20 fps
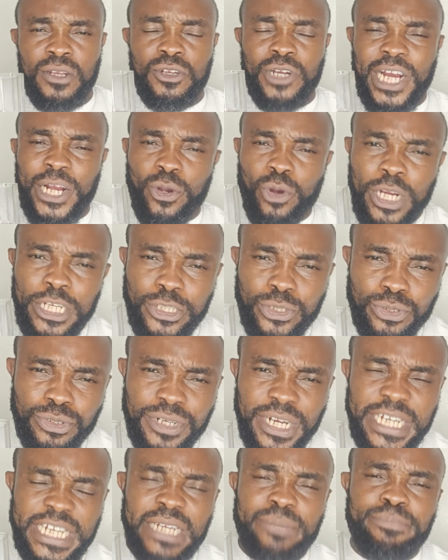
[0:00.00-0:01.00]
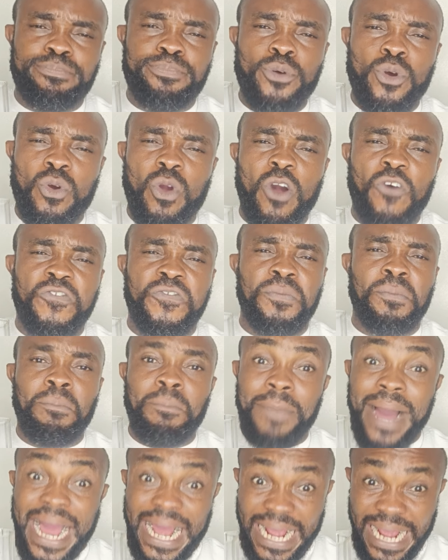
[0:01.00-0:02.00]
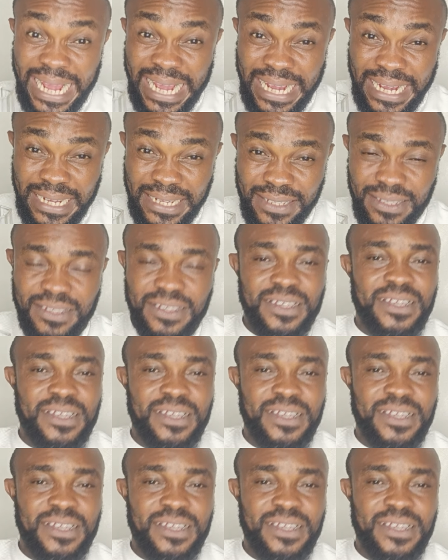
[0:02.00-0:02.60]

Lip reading: You are going to read the book of Mark,